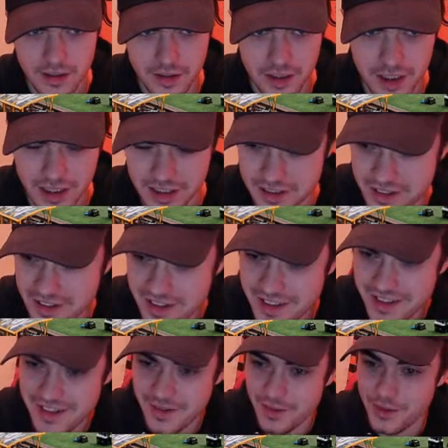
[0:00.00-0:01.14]
Yeah.
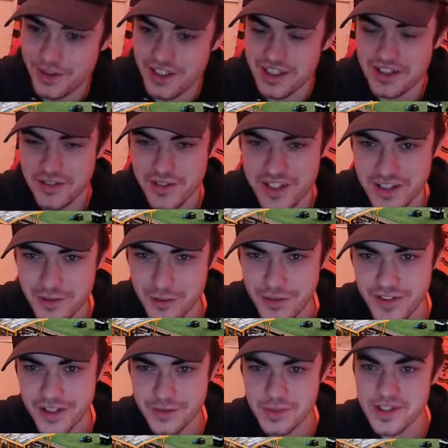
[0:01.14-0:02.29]
Well, Dad, I think you're the
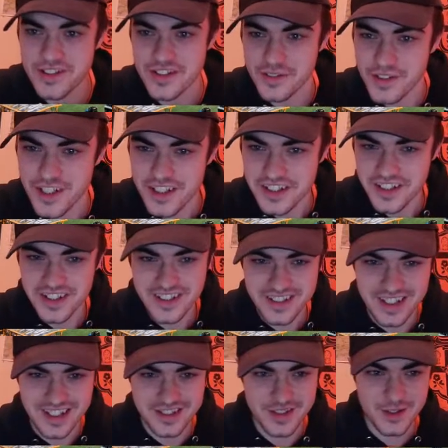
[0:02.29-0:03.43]
first person I've heard
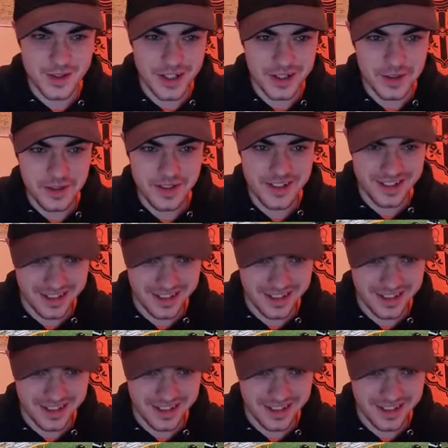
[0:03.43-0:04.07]
to have 2-goal